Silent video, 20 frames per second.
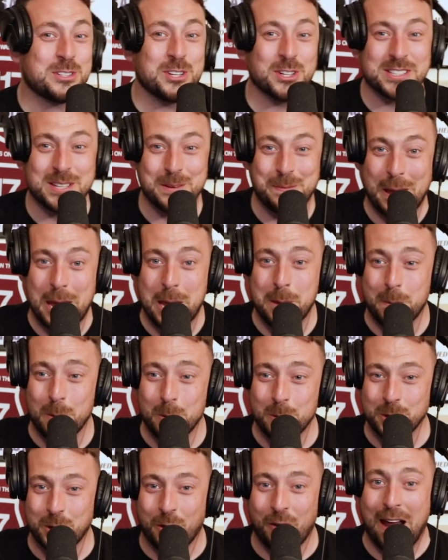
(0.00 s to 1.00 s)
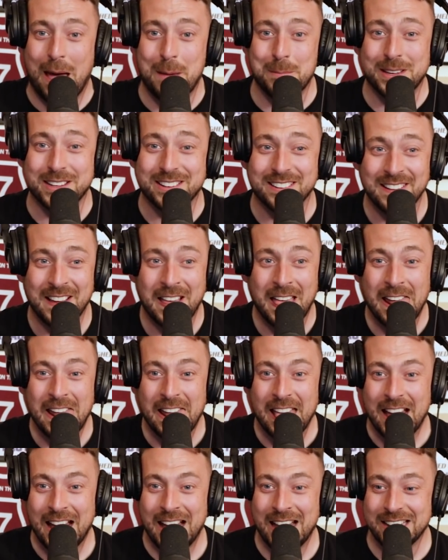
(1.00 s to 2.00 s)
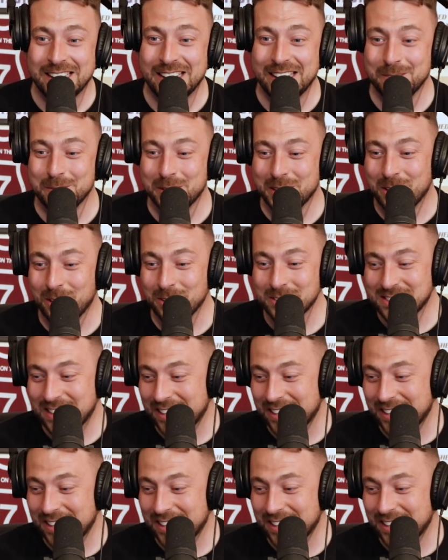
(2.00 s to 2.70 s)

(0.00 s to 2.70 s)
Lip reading: was just that people would cram it. And then because